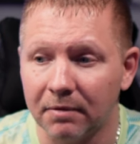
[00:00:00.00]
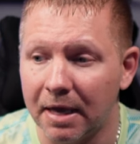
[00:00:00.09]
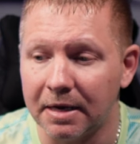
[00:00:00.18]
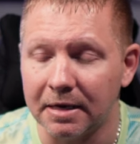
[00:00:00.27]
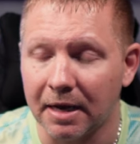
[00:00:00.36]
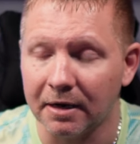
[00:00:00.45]

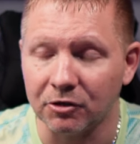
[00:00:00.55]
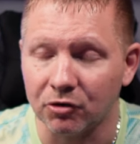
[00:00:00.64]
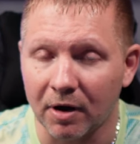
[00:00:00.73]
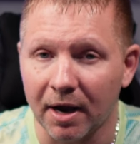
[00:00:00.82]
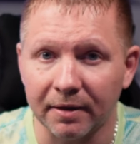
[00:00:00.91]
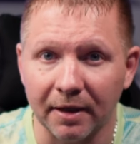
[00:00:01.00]
Any kind of
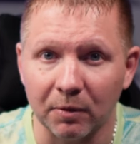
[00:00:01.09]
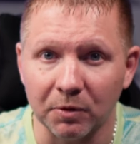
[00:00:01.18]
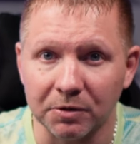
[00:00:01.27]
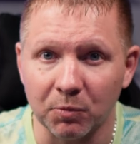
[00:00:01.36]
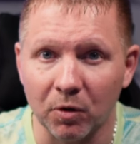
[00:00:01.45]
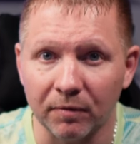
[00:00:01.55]
track that
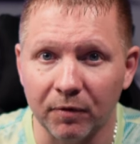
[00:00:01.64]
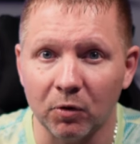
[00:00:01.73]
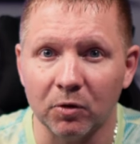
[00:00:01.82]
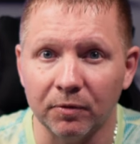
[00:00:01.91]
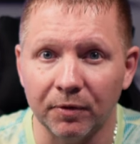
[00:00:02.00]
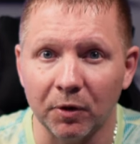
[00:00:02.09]
was more
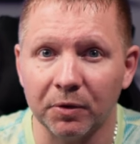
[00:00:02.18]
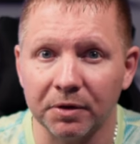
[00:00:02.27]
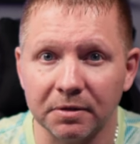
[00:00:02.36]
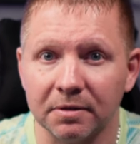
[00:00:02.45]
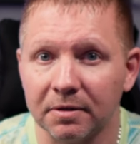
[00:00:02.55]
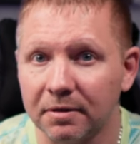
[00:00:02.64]
vocal
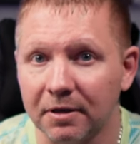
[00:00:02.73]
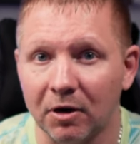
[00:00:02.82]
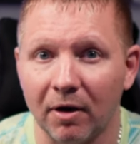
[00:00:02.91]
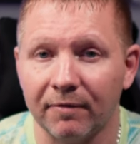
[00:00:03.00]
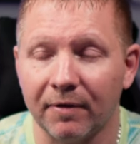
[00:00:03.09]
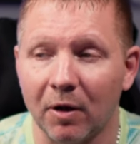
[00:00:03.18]
focused, you
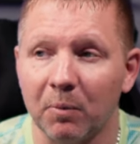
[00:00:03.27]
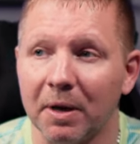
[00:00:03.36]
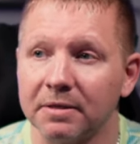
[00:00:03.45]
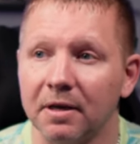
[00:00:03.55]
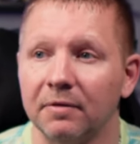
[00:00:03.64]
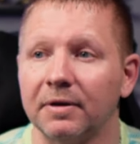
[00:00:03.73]
know, I found
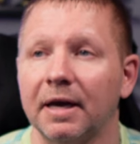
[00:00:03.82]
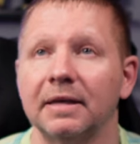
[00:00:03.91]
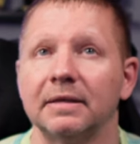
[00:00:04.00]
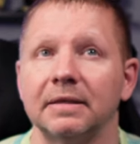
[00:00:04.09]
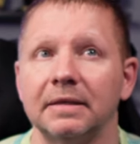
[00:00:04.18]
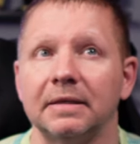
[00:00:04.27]
myself kind
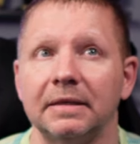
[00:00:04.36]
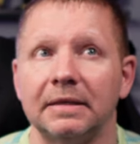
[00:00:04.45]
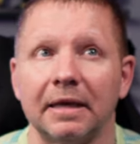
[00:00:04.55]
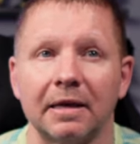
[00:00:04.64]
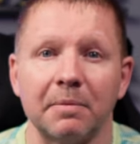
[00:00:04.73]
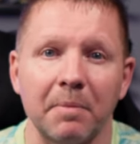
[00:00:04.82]
of
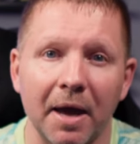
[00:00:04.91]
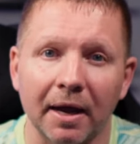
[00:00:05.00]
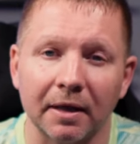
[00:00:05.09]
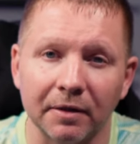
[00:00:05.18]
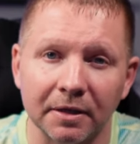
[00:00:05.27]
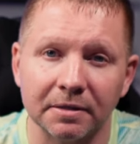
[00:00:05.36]
kicking back
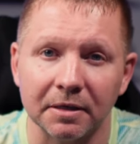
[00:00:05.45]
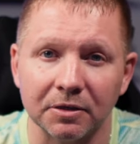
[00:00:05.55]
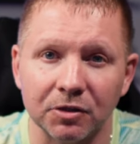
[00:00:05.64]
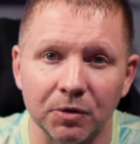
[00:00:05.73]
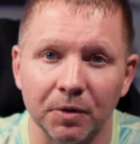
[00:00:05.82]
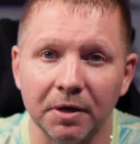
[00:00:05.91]
and listening
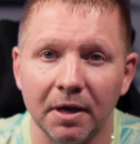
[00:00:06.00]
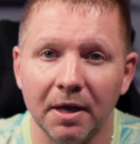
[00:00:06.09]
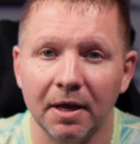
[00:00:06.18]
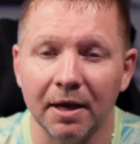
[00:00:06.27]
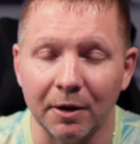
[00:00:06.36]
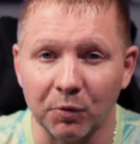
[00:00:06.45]
to it
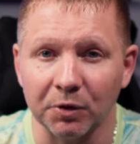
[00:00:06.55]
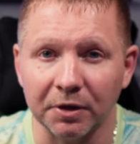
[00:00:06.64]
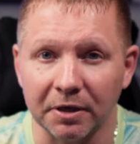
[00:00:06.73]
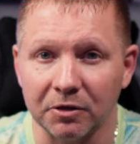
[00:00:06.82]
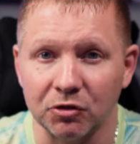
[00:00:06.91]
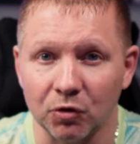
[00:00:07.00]
and
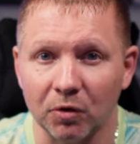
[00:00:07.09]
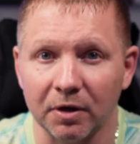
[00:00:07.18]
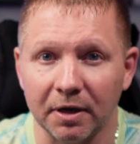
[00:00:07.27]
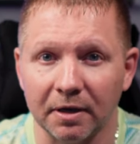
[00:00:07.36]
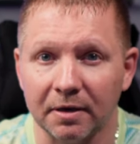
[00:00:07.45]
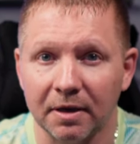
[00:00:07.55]
really enjoying
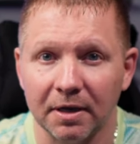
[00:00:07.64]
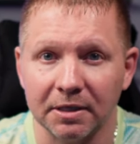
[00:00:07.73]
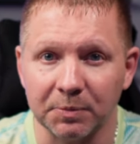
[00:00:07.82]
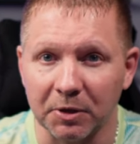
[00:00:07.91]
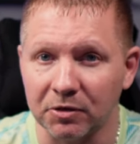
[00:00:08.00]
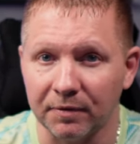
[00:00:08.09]
it,
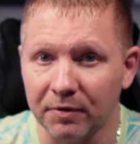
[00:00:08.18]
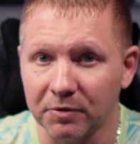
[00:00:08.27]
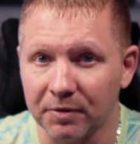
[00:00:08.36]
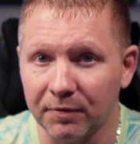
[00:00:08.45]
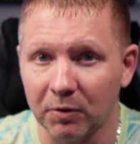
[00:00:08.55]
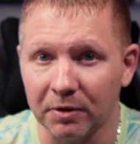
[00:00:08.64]
especially if it was
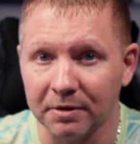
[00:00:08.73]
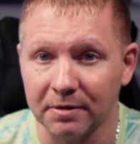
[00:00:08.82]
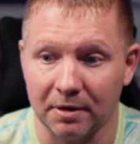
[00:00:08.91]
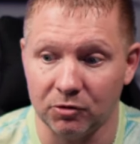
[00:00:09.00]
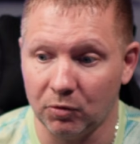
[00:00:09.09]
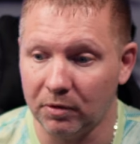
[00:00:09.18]
a vocalist
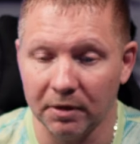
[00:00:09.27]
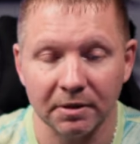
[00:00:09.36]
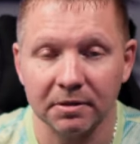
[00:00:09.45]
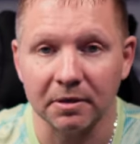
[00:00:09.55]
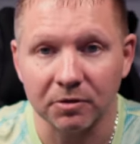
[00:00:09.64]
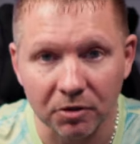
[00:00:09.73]
I enjoyed
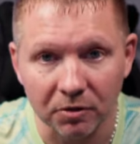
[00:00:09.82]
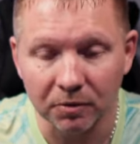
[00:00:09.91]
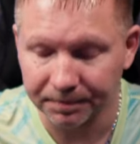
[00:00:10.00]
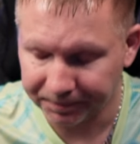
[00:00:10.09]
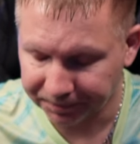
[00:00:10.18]
listening to.